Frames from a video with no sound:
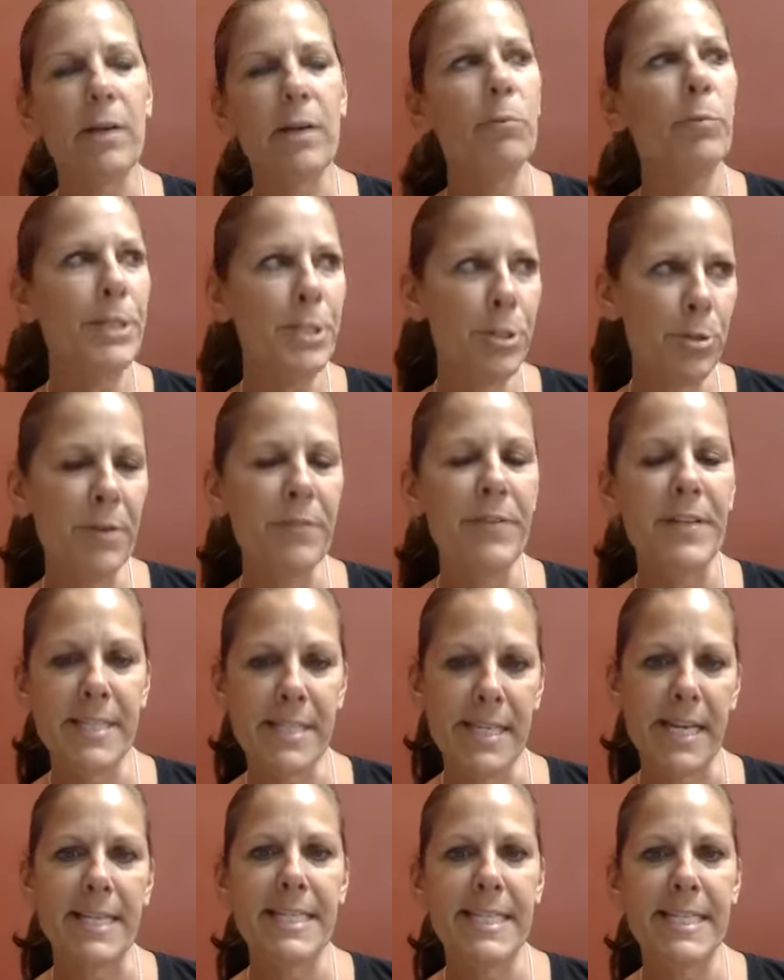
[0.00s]
we do have
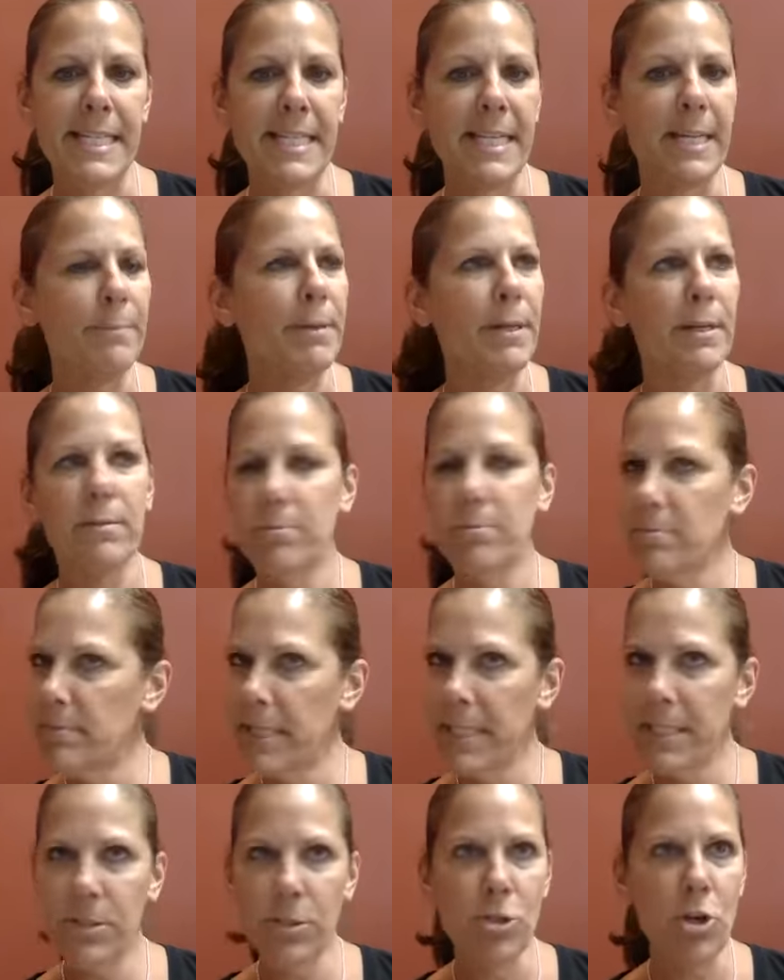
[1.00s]
inside seating, but
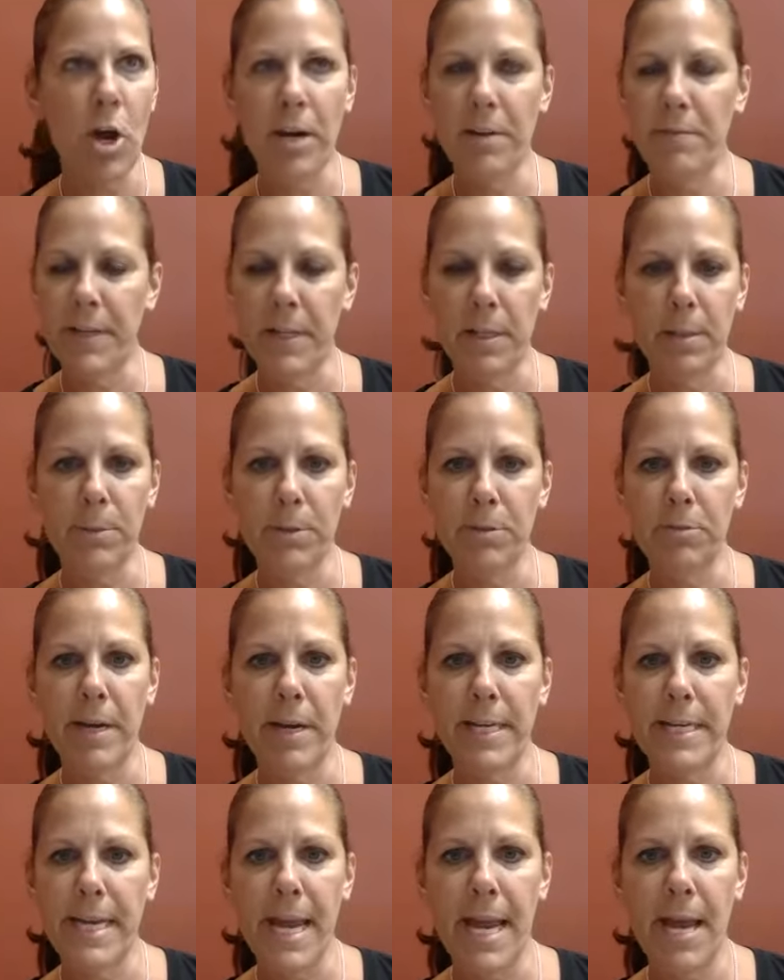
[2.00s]
it's not available
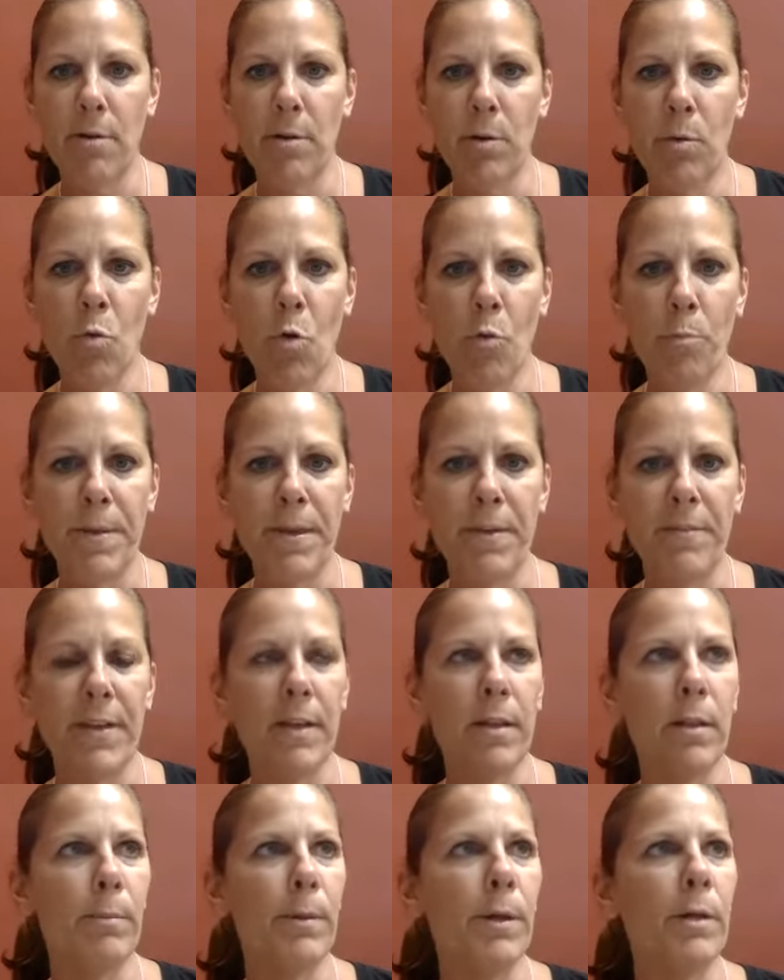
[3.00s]
right now. be
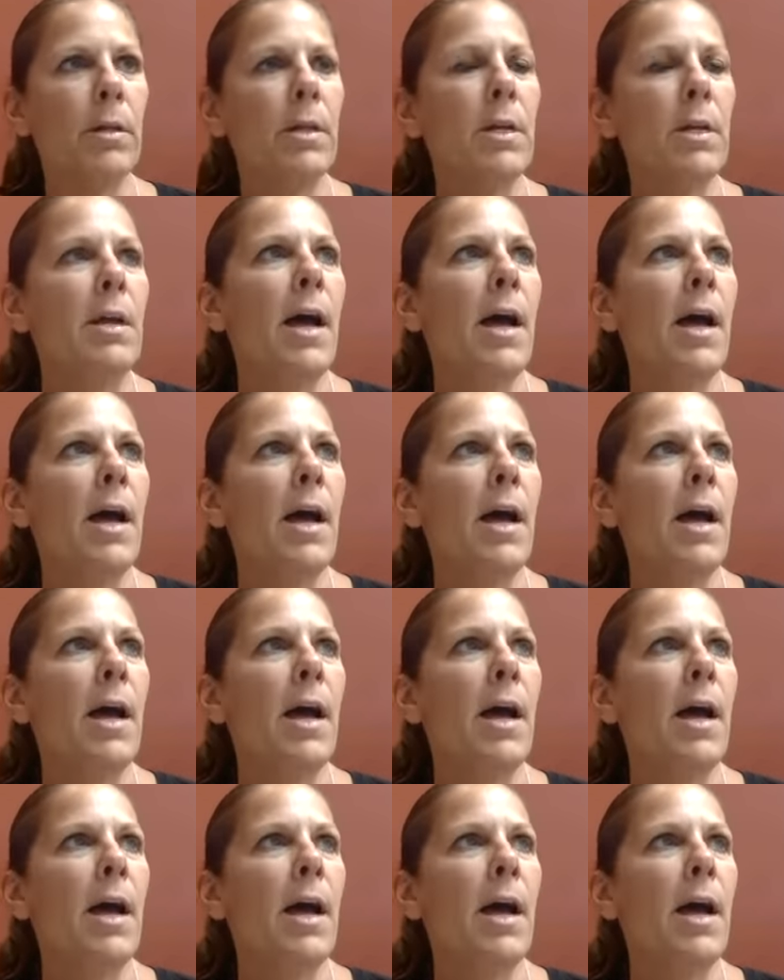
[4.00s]
available.